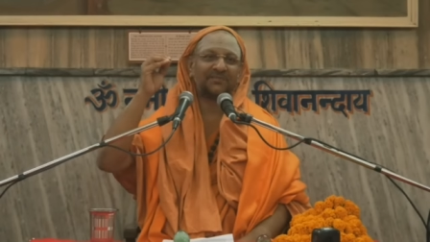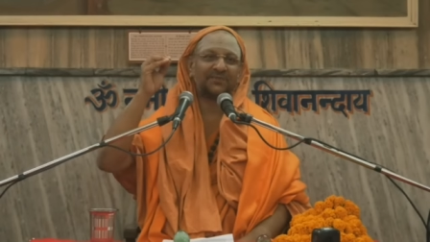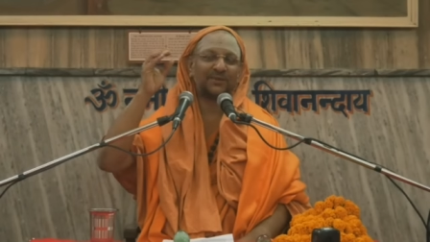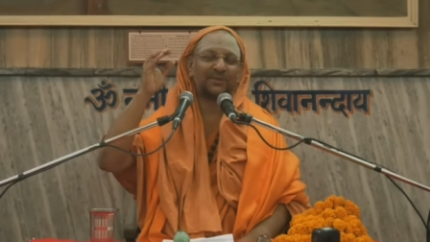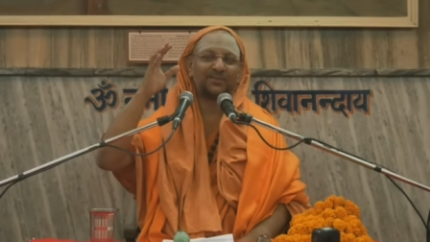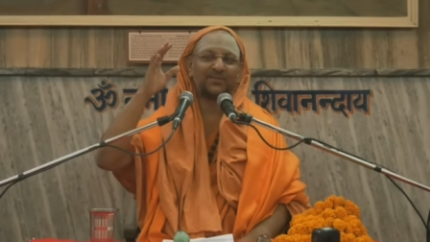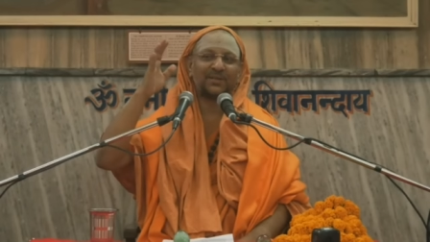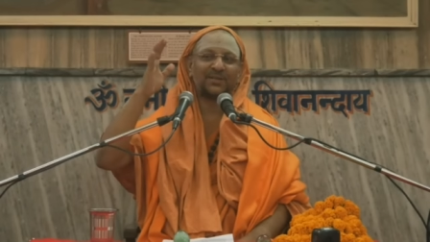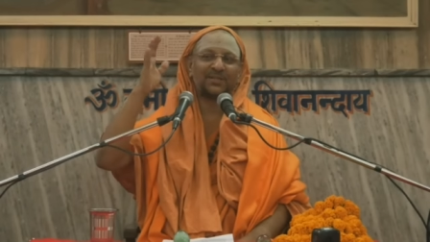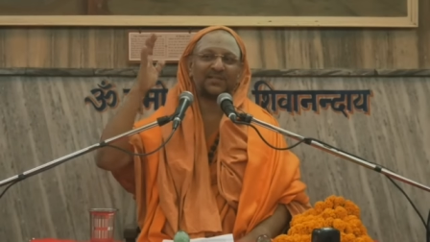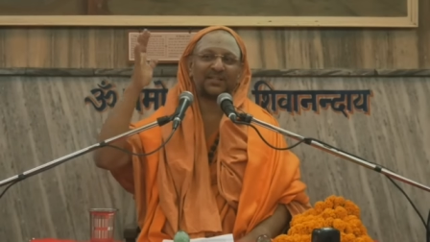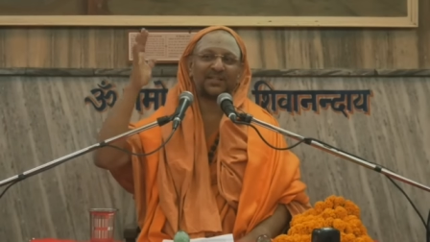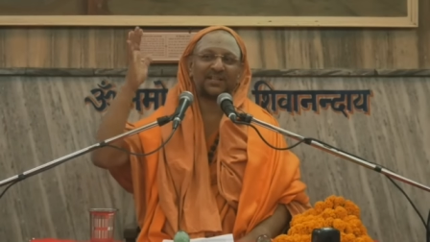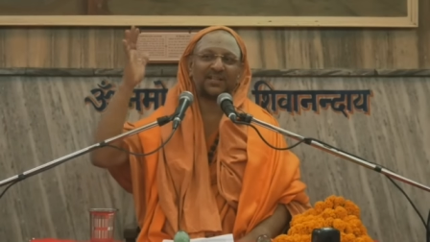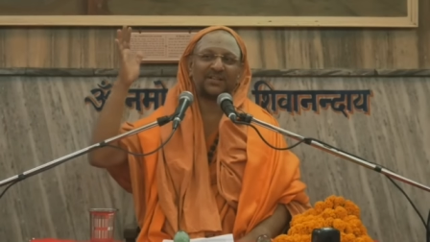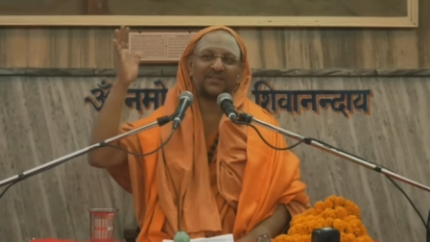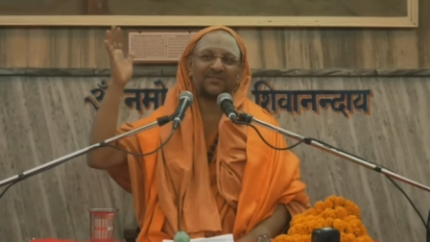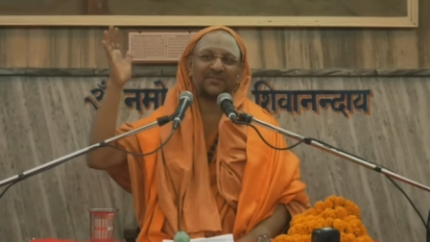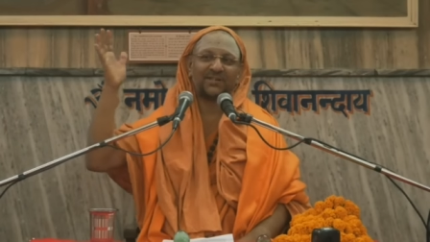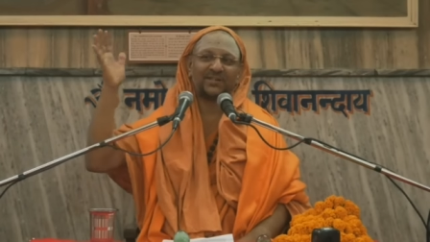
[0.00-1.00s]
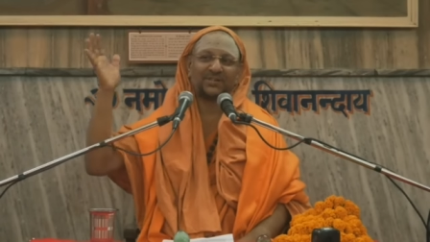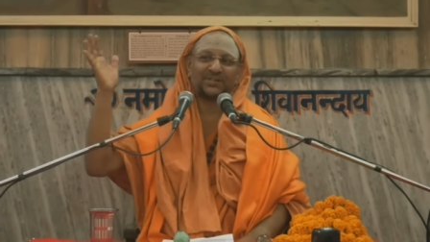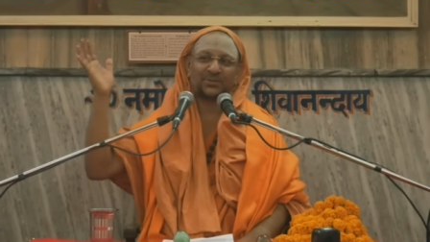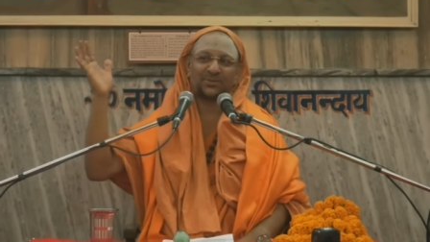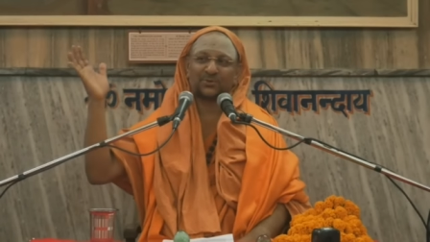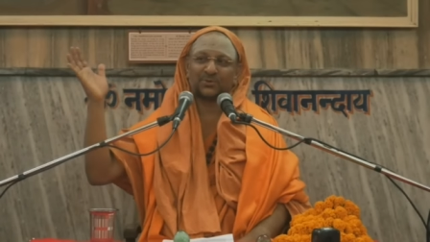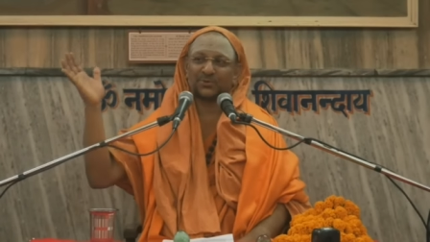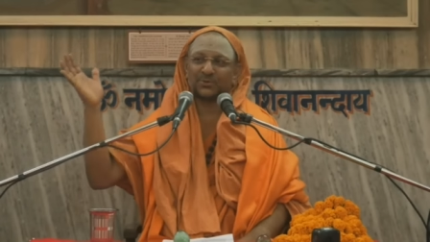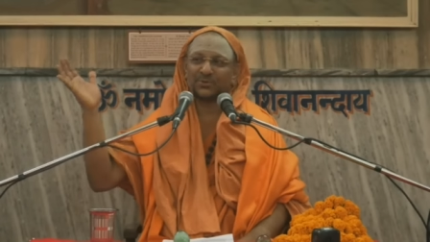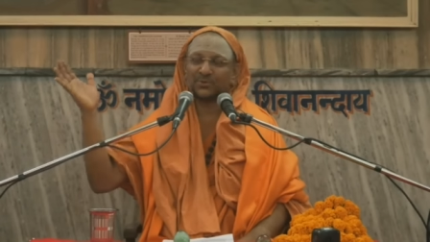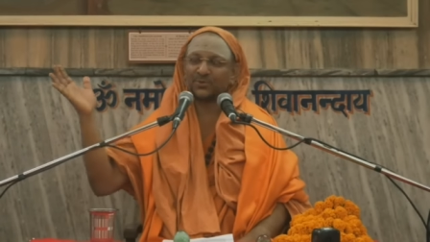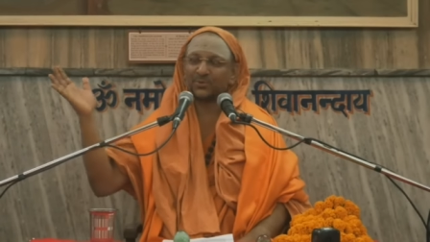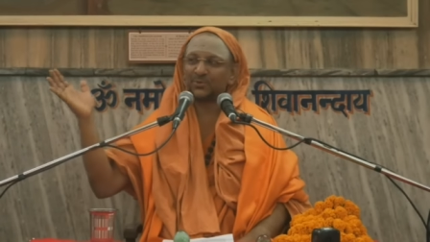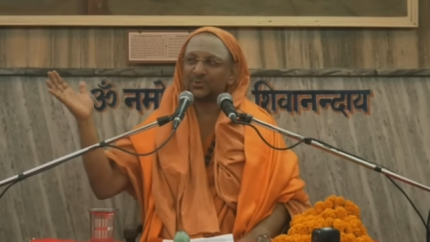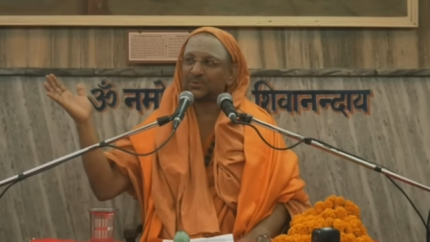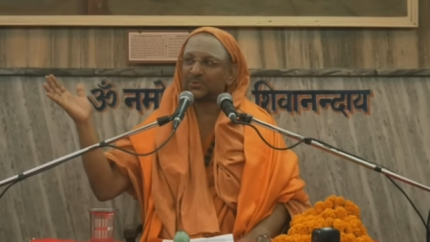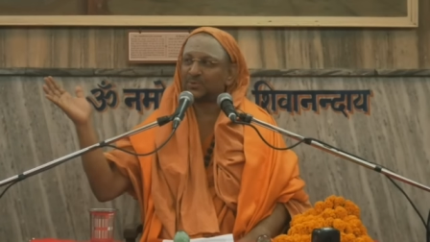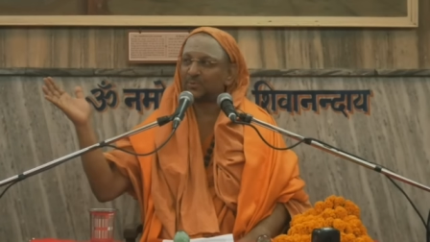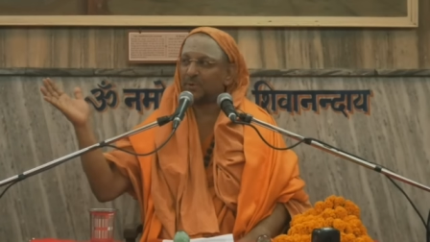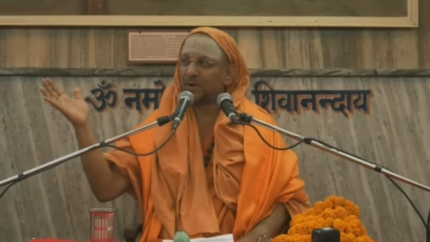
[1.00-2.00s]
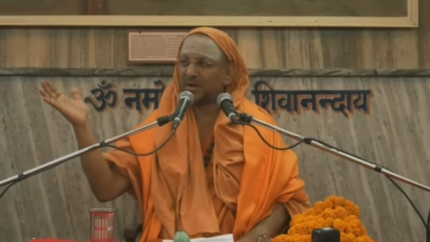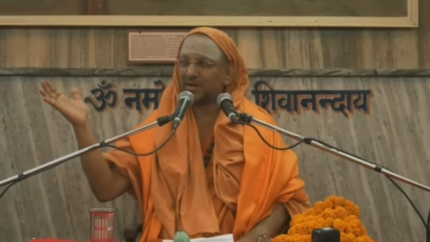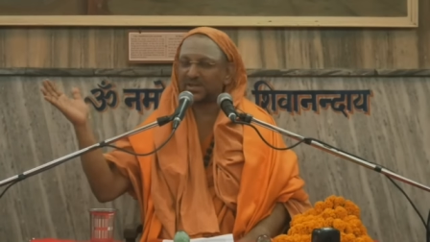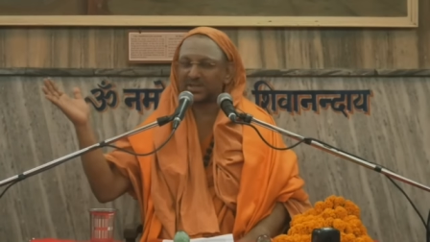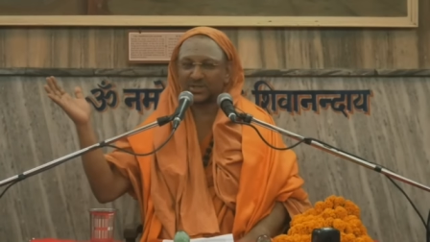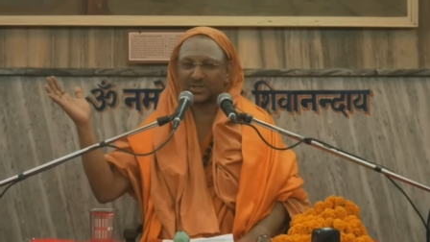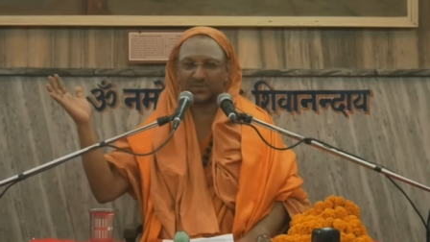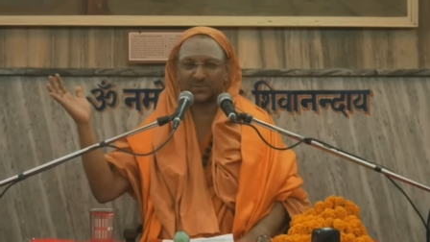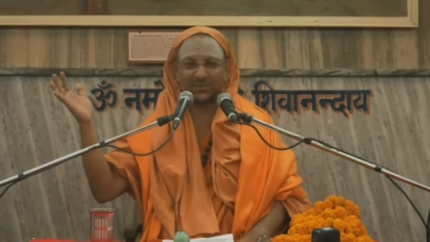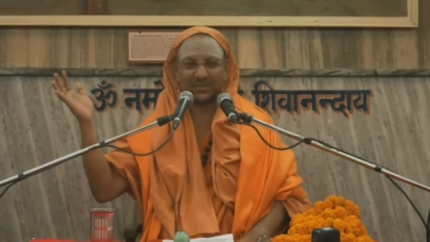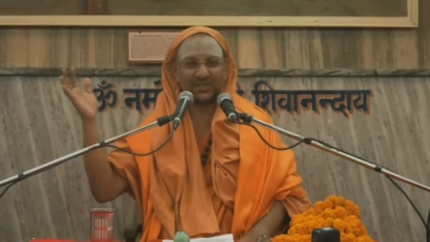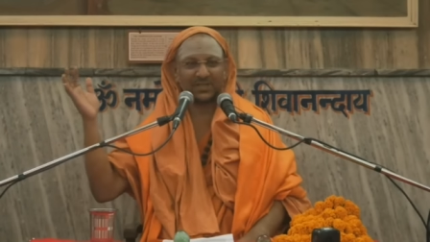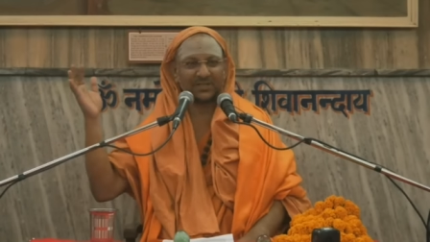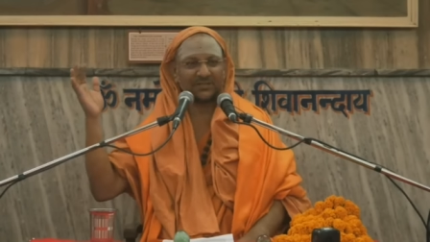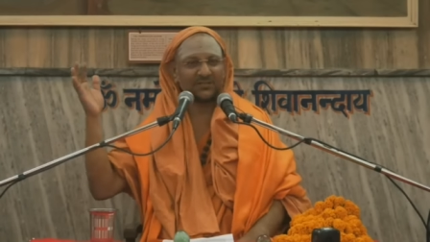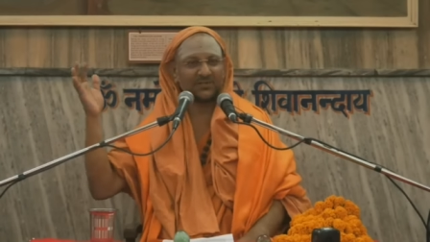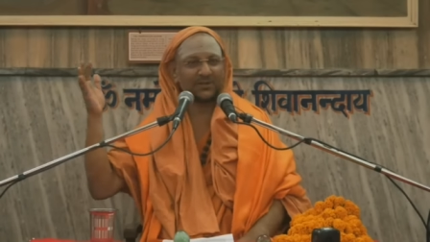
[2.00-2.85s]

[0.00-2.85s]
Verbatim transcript: From Badri, he went to Mahishmati.